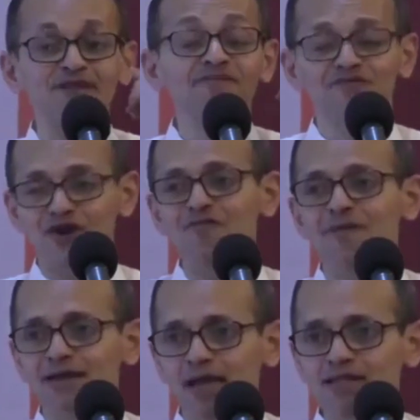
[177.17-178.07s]
In fact, one
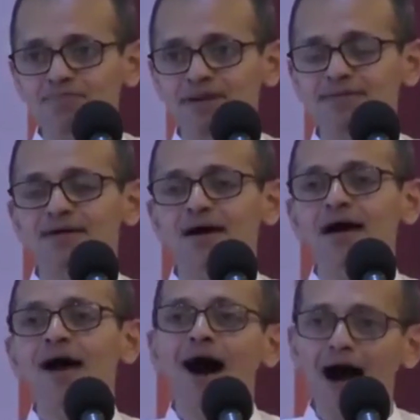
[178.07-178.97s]
of my classmates
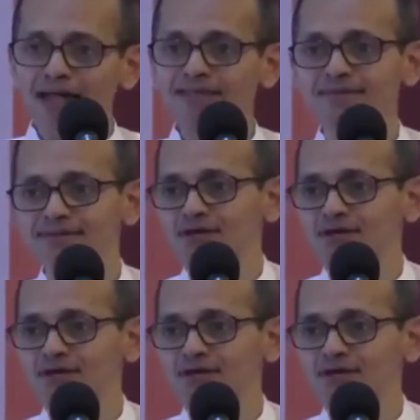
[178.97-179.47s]
asked